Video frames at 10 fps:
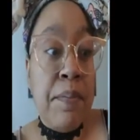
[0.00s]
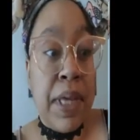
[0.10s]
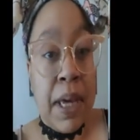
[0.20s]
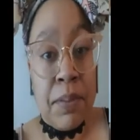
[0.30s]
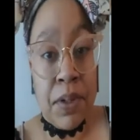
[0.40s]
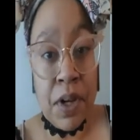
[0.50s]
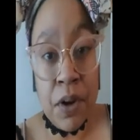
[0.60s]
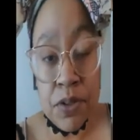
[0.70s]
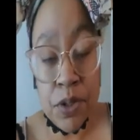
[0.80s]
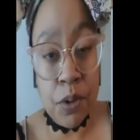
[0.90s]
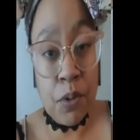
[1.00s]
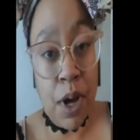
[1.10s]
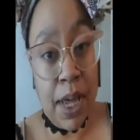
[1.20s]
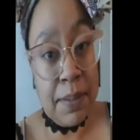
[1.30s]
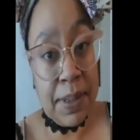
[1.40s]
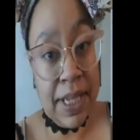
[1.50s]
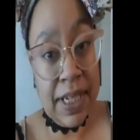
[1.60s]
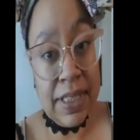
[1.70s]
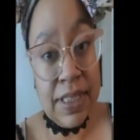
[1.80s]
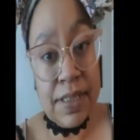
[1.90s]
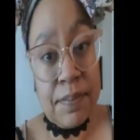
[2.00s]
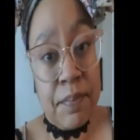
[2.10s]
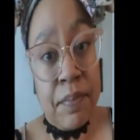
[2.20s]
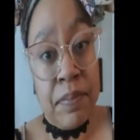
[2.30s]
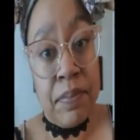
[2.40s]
be able to go to a quiet place.